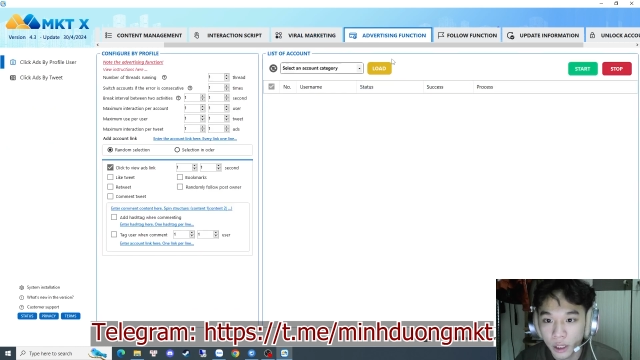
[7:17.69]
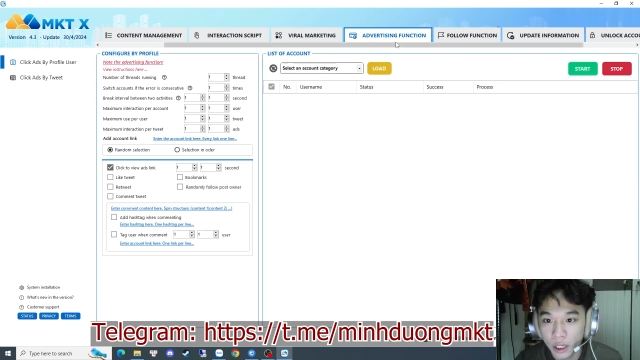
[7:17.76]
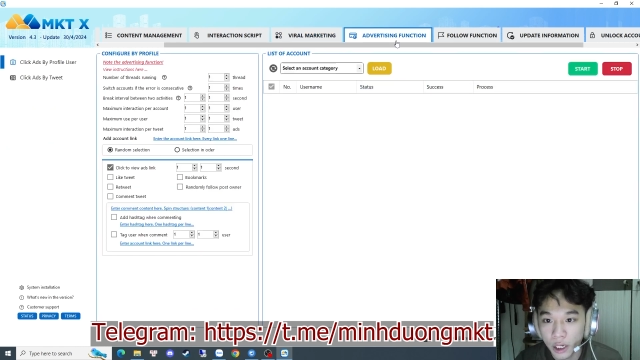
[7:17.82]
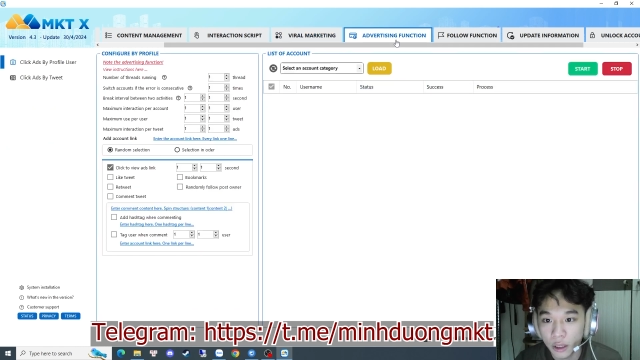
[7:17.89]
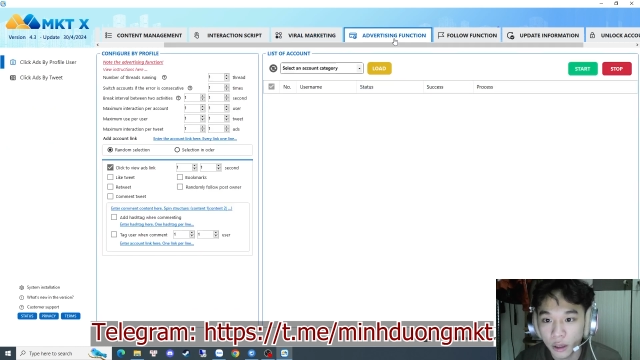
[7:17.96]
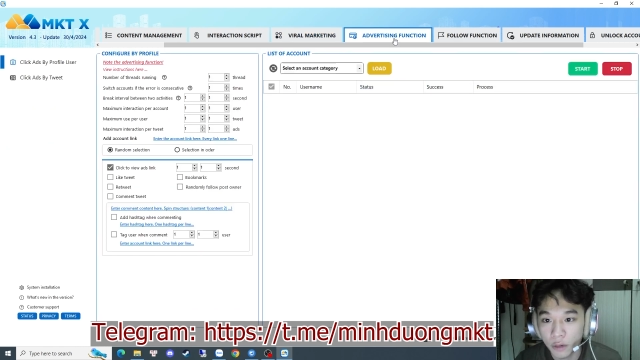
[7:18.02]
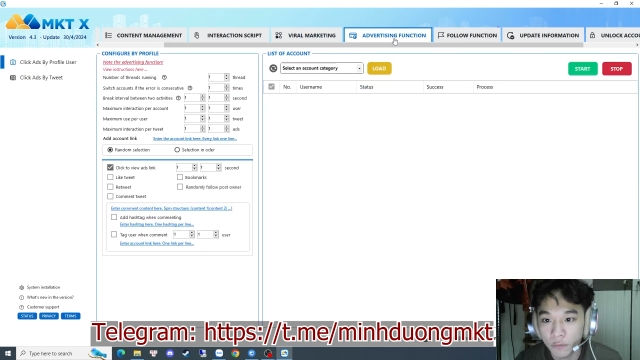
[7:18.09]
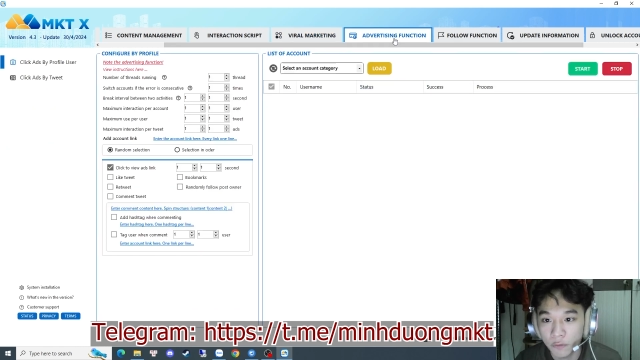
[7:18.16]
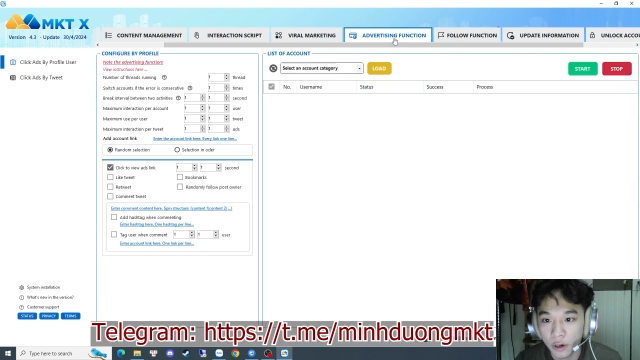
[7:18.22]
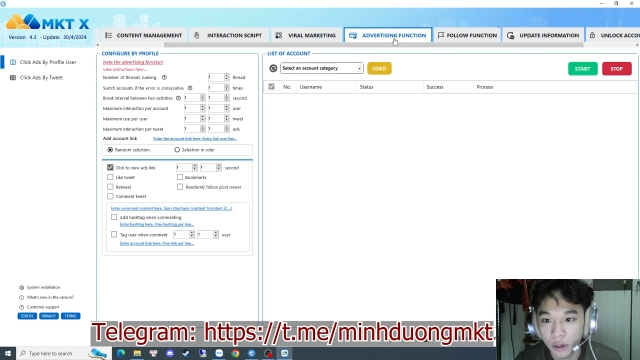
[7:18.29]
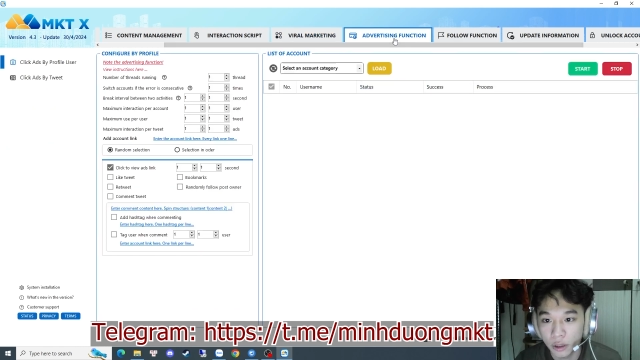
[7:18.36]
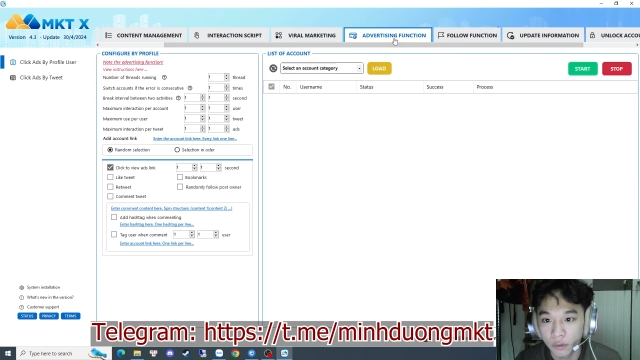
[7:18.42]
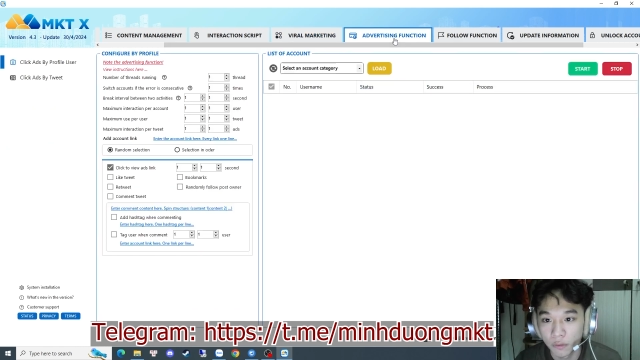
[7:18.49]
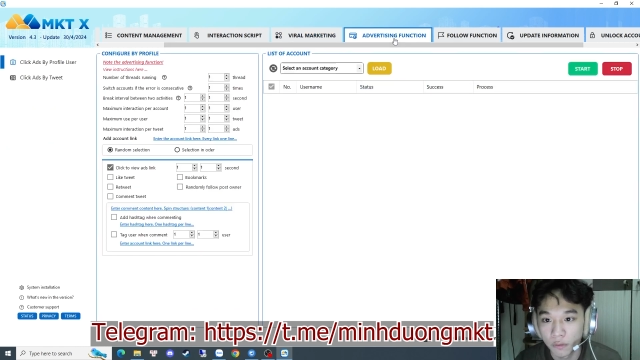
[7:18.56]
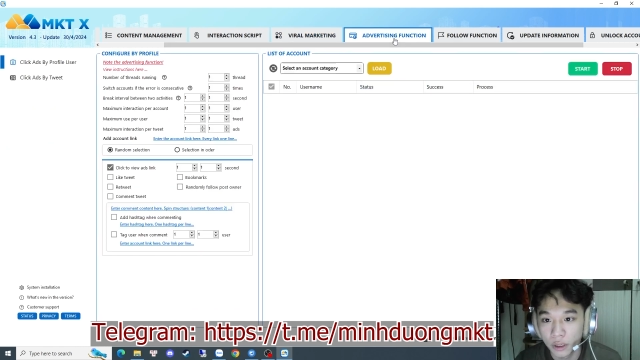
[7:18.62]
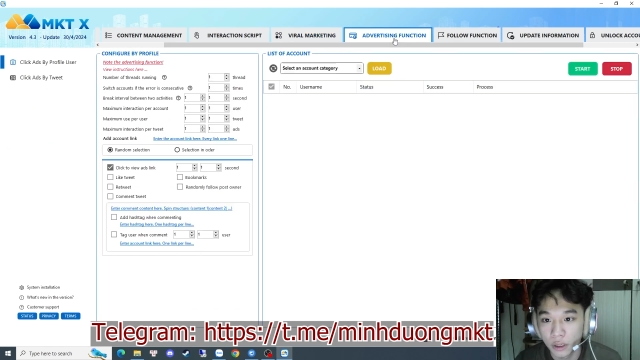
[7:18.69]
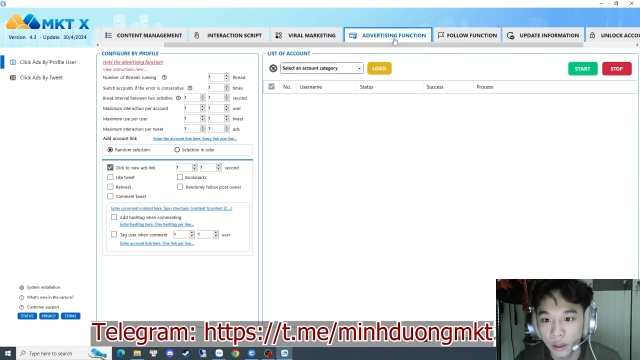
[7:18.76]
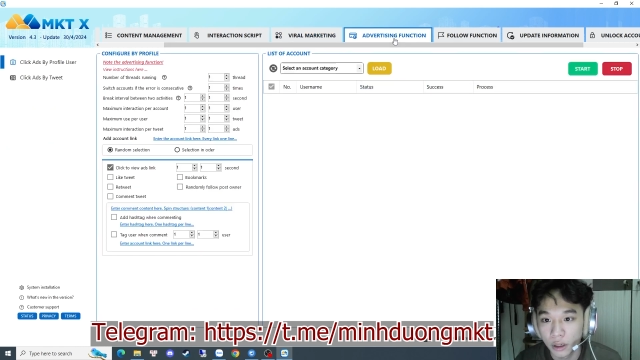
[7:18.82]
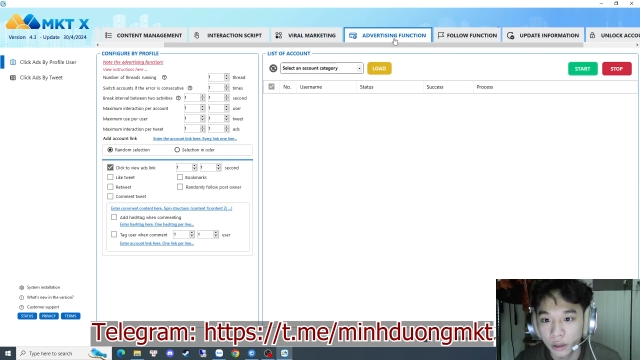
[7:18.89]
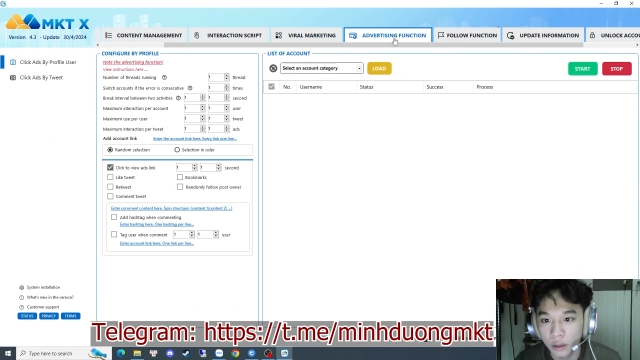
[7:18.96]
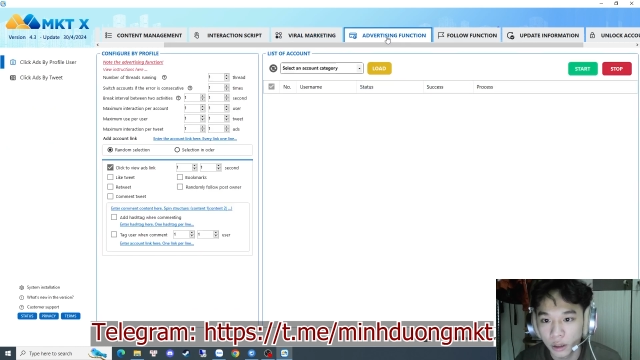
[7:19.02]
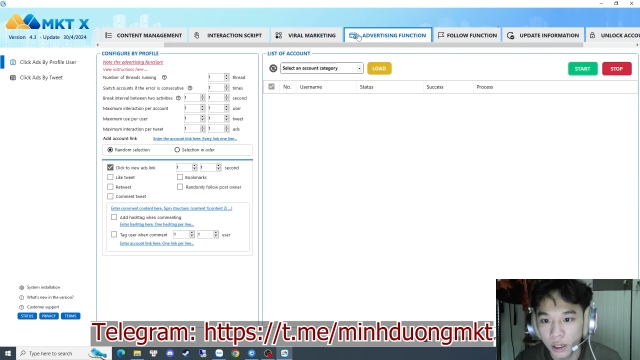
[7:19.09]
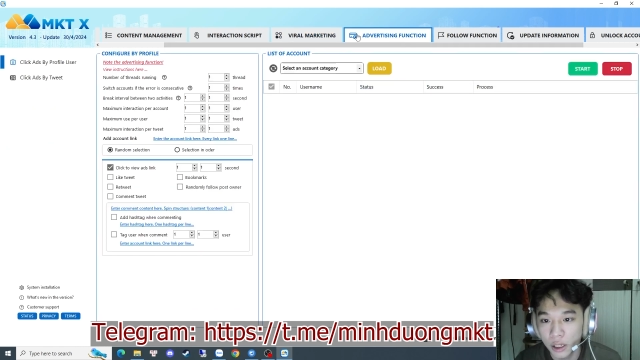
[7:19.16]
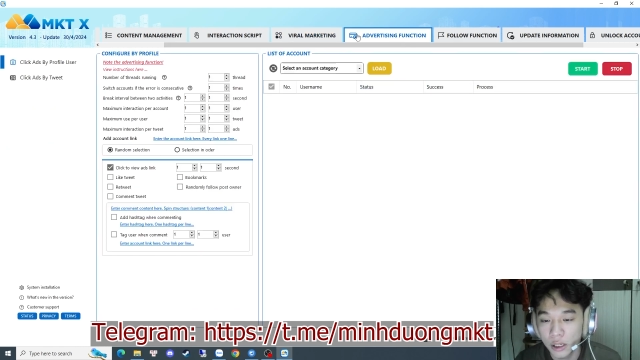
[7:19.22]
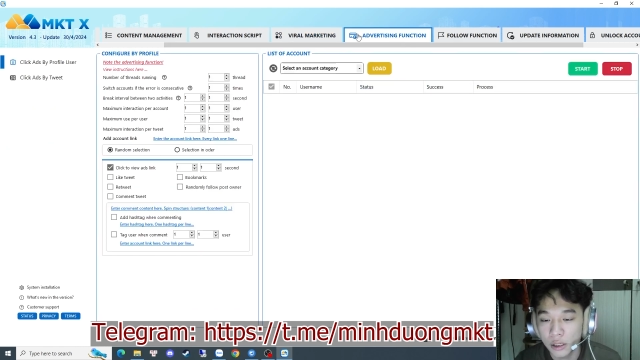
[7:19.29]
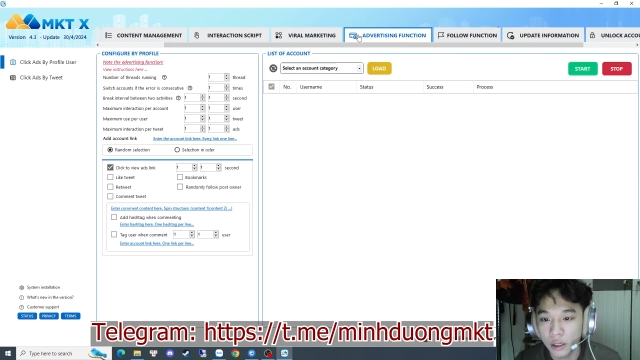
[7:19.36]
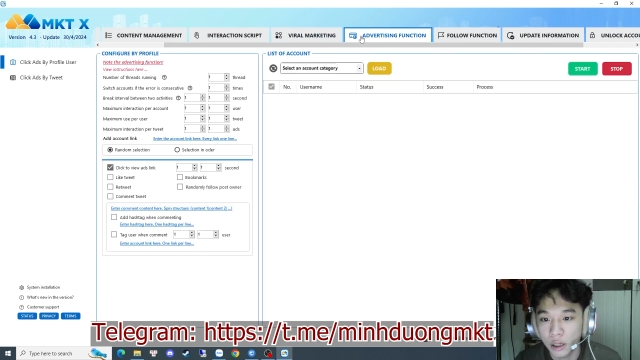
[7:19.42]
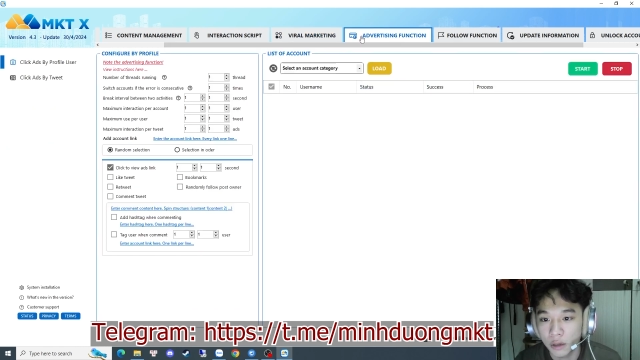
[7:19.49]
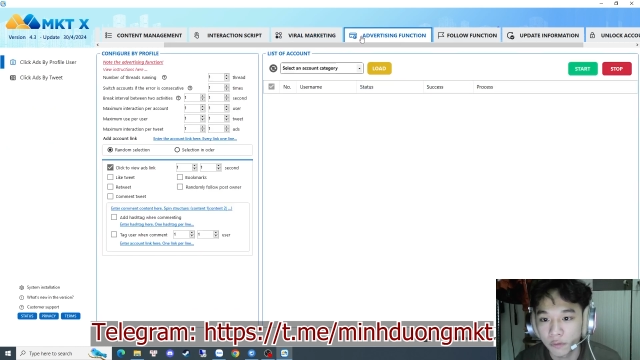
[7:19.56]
Here here's the